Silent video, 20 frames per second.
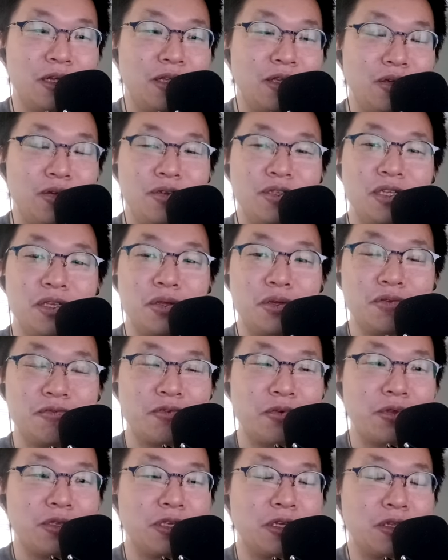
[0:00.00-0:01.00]
usually those
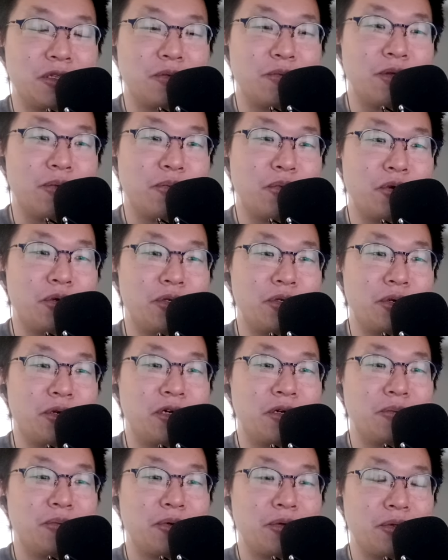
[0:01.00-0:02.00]
phones are a little bit more
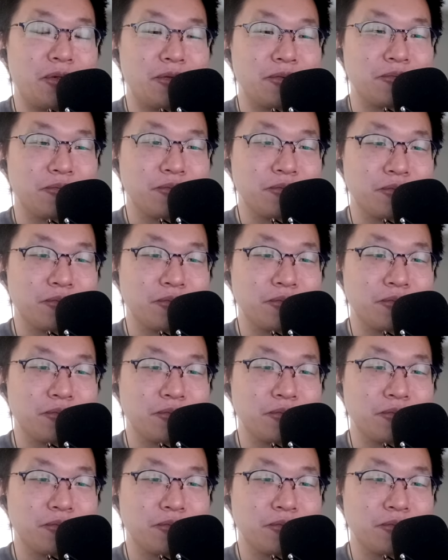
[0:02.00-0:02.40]
durable